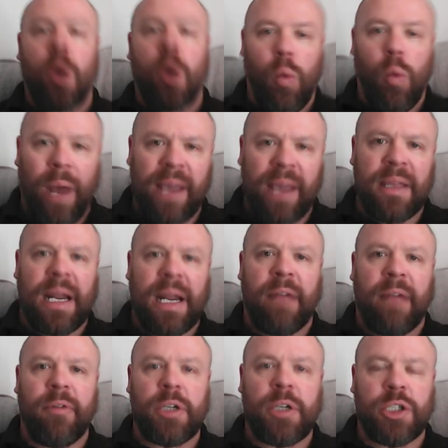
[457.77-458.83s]
wet than
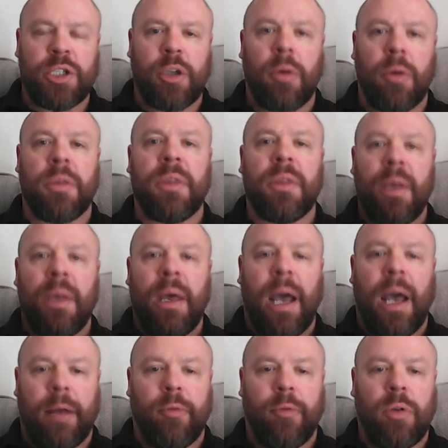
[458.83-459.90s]
average south,
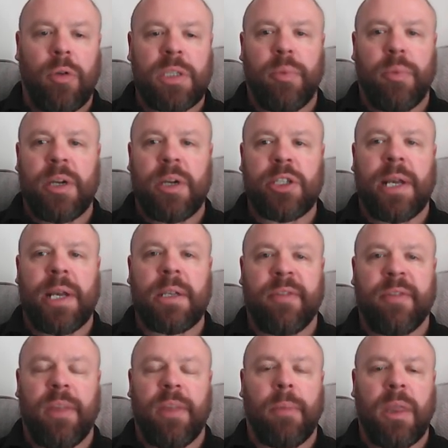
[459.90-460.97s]
across the British Isles
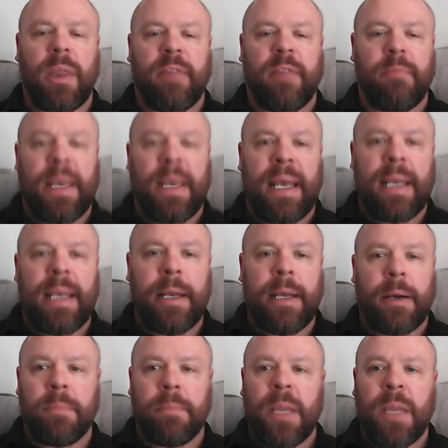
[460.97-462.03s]
for the month of May
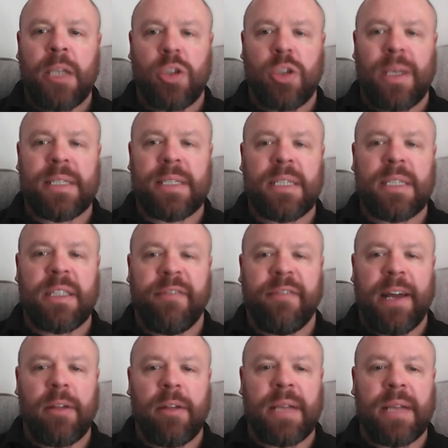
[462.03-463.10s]
here. So this is the
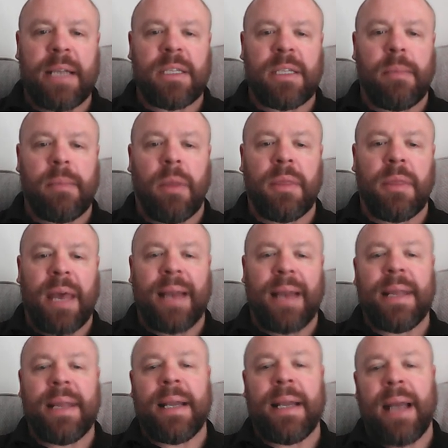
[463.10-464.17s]
final days of the month,
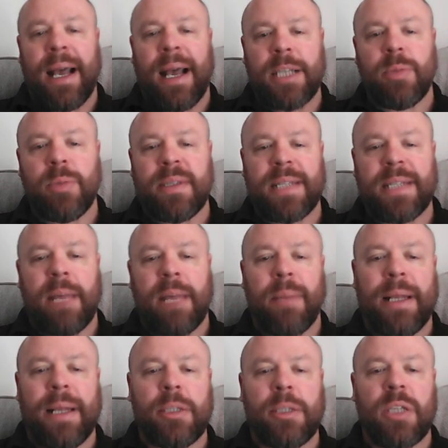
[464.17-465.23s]
and then as we step
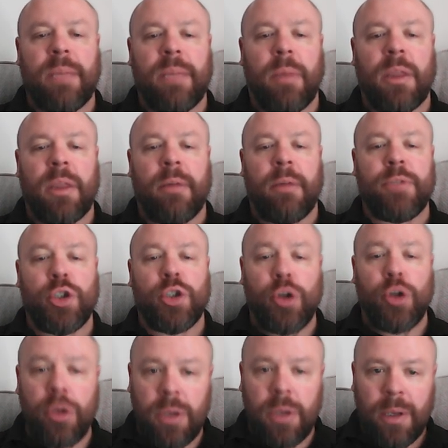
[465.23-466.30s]
into the month of
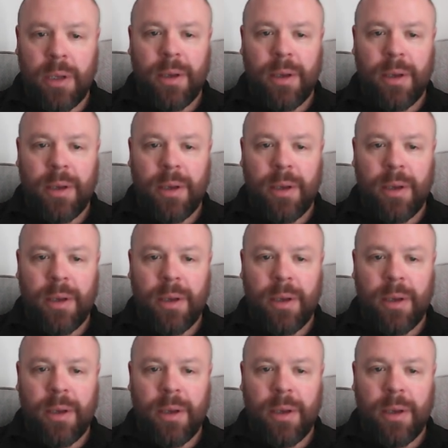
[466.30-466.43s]
June,